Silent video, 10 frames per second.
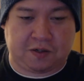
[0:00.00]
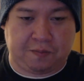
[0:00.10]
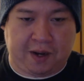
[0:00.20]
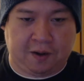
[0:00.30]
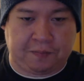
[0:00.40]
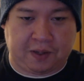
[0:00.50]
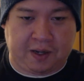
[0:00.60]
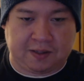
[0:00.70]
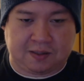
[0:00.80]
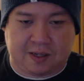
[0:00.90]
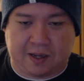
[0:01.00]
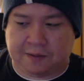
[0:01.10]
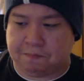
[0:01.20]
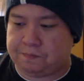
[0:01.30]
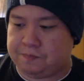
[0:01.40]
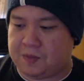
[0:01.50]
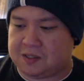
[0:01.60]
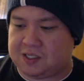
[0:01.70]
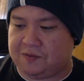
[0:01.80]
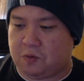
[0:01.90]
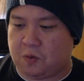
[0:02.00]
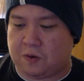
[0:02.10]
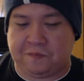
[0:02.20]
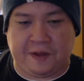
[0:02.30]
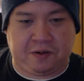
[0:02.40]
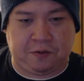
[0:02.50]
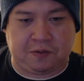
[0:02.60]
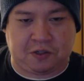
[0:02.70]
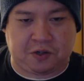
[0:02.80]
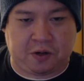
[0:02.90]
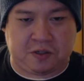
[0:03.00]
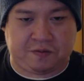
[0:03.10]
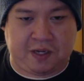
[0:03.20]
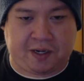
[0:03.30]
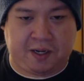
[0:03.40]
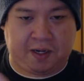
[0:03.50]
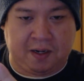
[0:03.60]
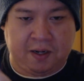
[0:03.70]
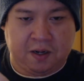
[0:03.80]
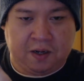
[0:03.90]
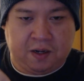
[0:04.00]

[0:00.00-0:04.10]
Christian Bale plays a Civil War vet who's in charge of taking